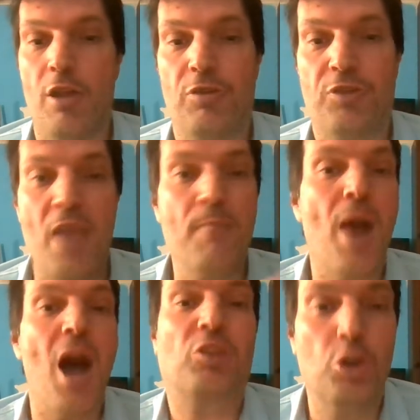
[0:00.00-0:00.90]
They
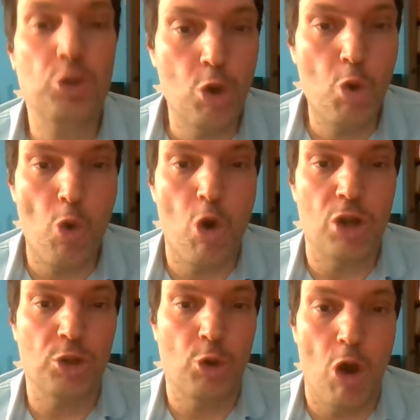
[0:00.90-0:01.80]
mocked the New
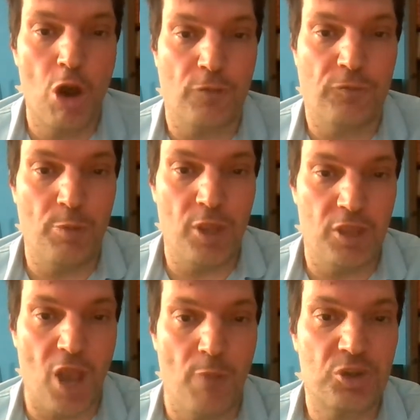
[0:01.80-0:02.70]
World Order from the
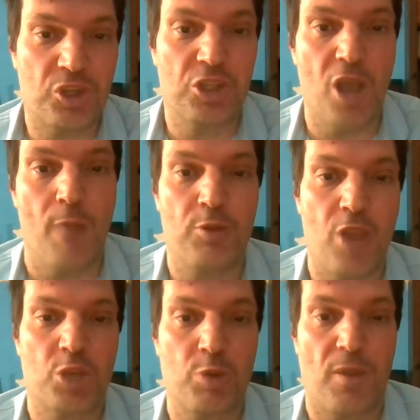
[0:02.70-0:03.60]
WCW
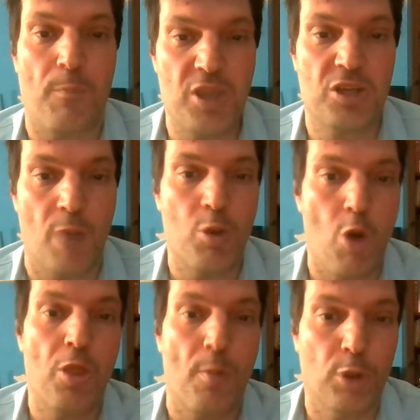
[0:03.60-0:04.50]
days with the
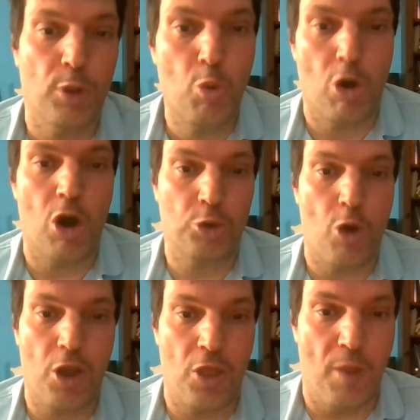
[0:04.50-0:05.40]
PWO, the Blue World
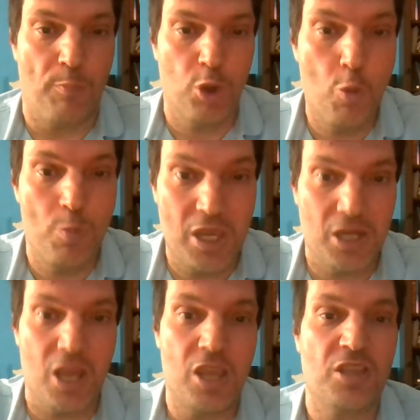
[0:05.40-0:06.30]
Order, the Blue
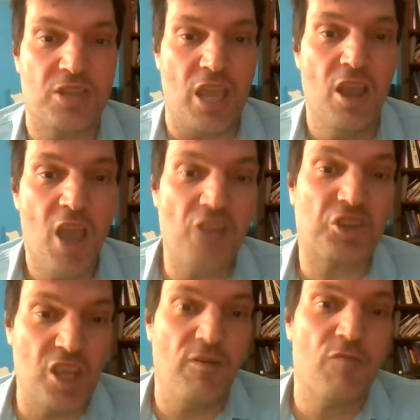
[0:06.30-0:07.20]
Meanie, and
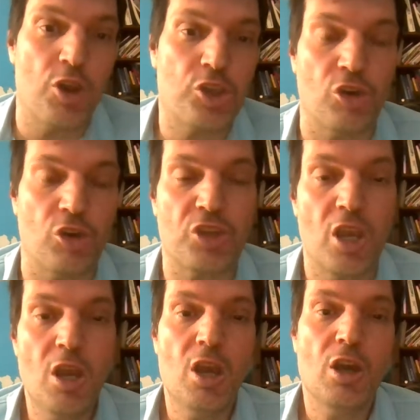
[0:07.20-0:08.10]
Stevie Richards.
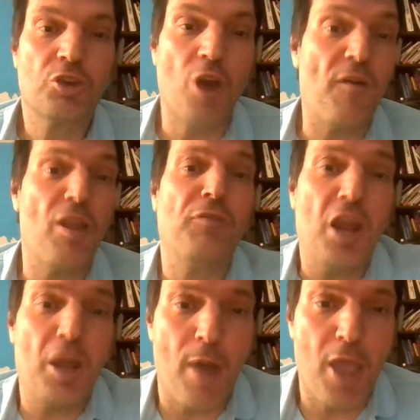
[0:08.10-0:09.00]
So if I left
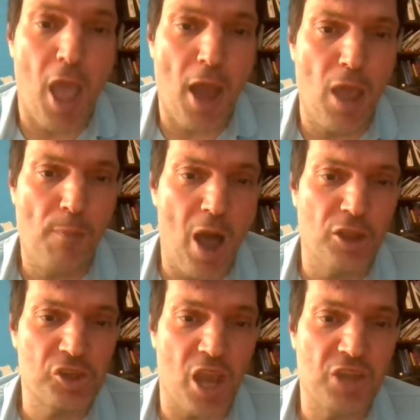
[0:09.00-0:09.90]
anybody out, I
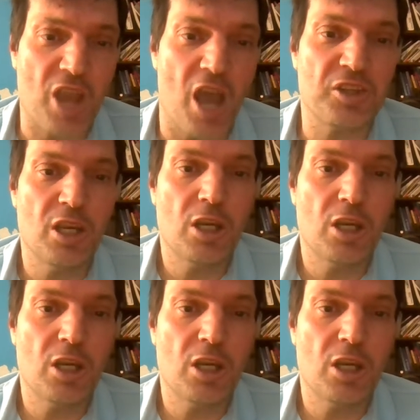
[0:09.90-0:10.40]
apologize, guys.